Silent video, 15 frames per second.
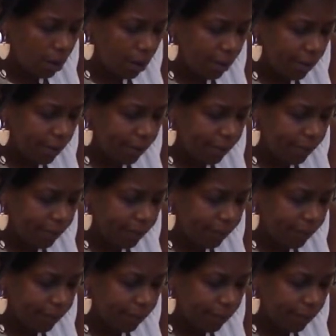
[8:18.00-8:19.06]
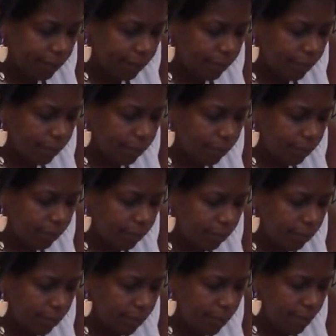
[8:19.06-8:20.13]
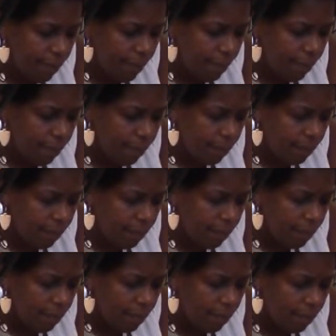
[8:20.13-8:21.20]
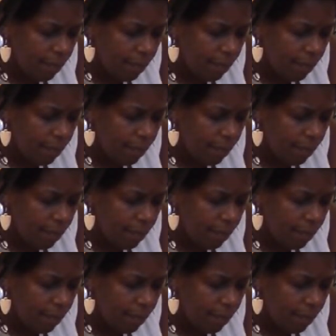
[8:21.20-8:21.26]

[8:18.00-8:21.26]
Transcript: [no speech]